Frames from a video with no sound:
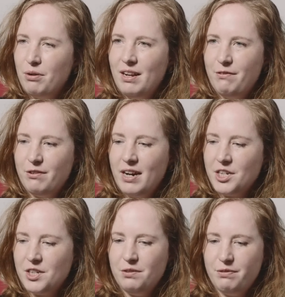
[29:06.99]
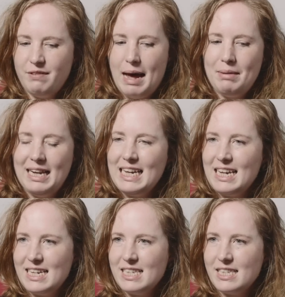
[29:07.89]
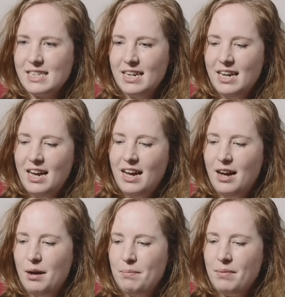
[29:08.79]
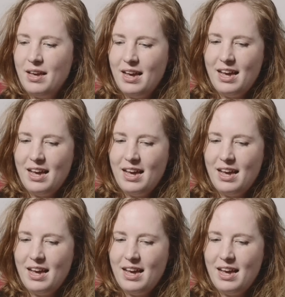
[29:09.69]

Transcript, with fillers: proliferation of families um,